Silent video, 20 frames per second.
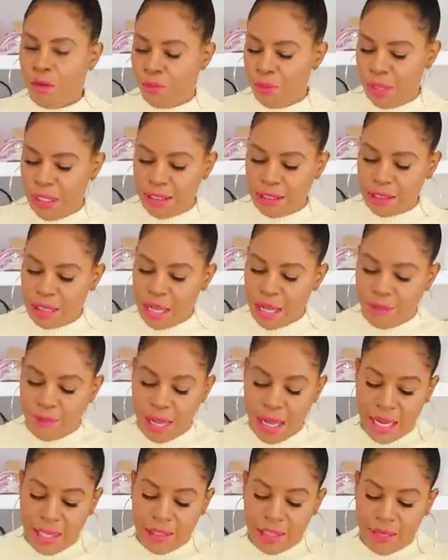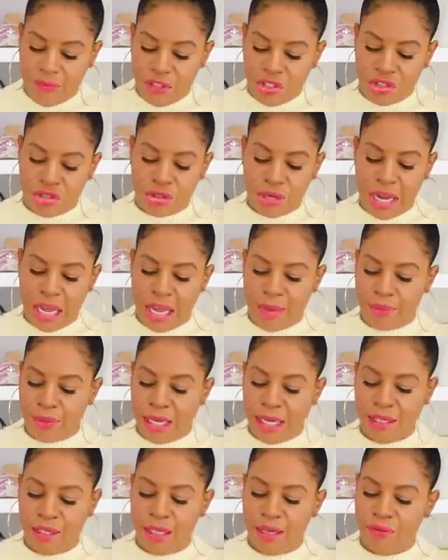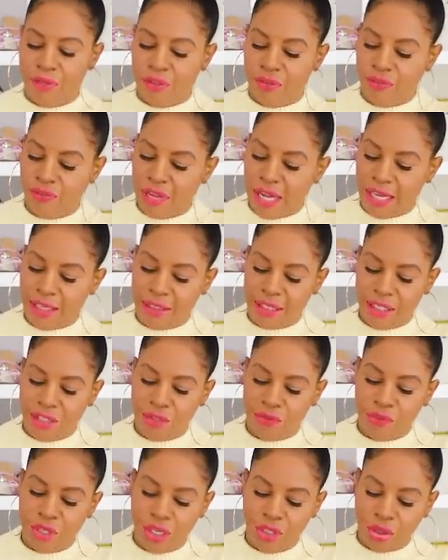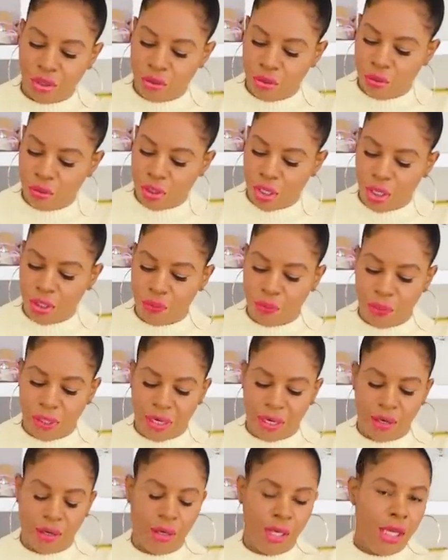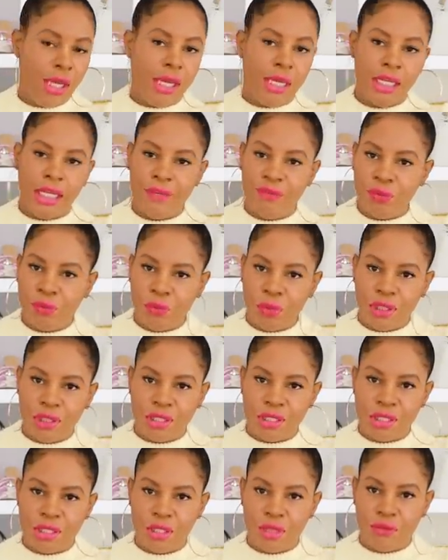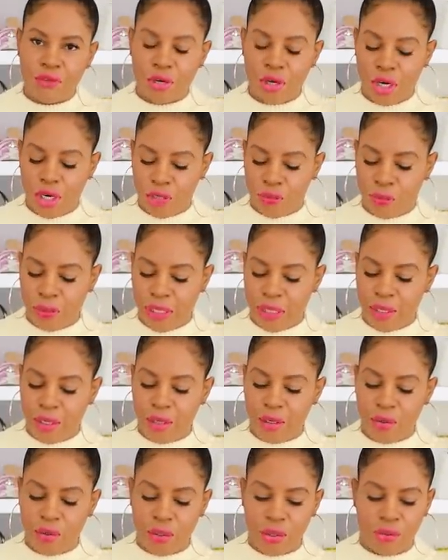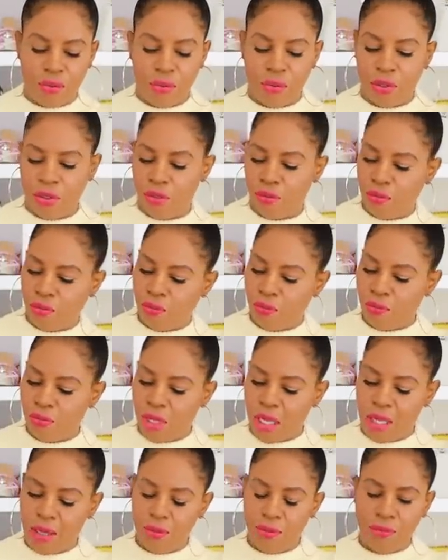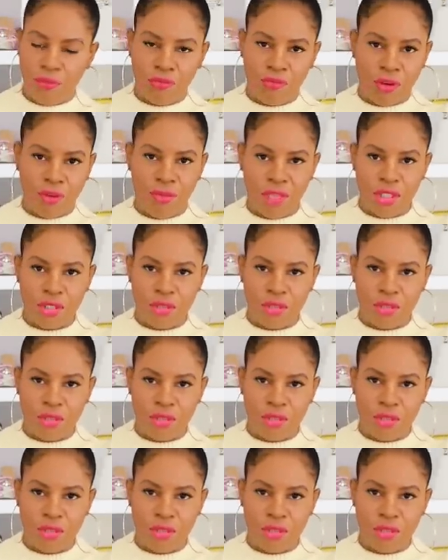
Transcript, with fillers: But um, I love the strap. I love the fact that you've got the gold hardware, even with the silver hardware or the chrome um, from